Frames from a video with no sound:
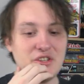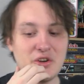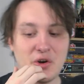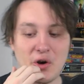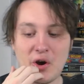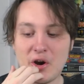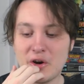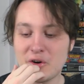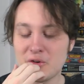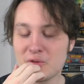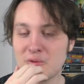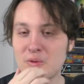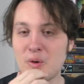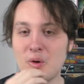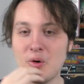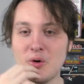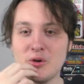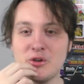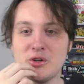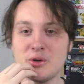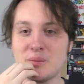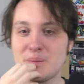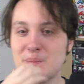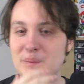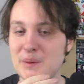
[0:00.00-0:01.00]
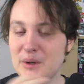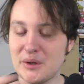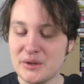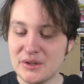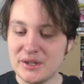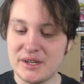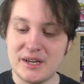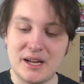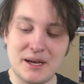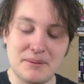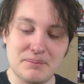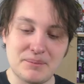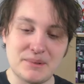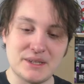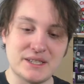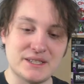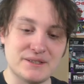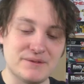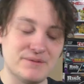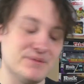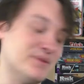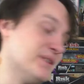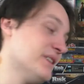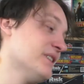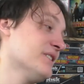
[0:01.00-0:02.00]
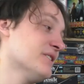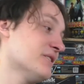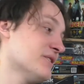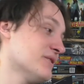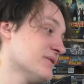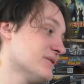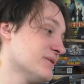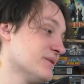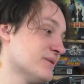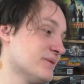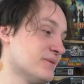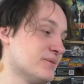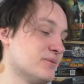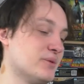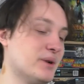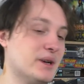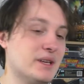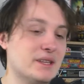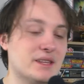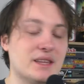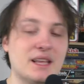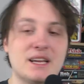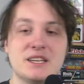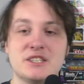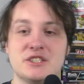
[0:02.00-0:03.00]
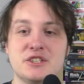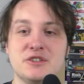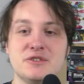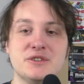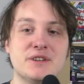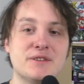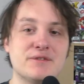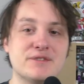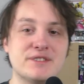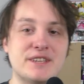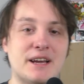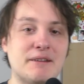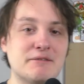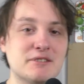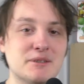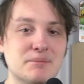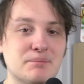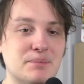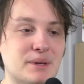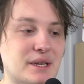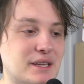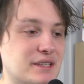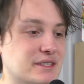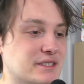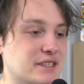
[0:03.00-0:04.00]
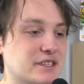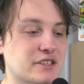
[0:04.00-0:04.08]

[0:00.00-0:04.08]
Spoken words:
on a roll, you're building up this field with like 2 different types of beans,